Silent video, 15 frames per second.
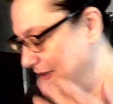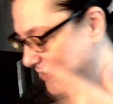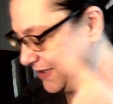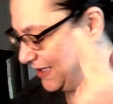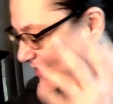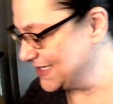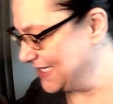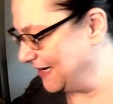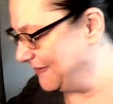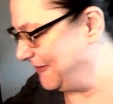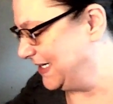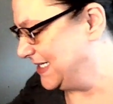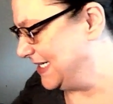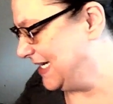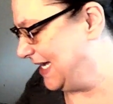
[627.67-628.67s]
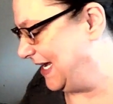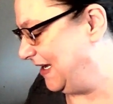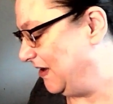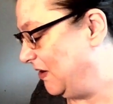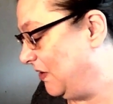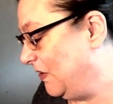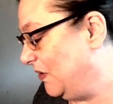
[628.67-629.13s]
a little stuffy
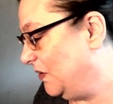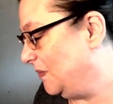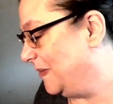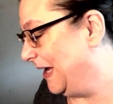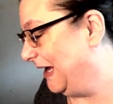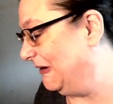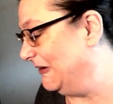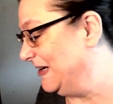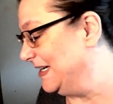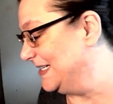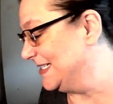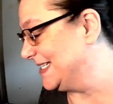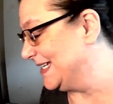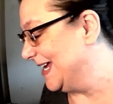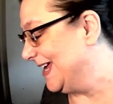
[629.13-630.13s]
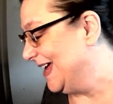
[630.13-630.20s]
today. Oh my goodness.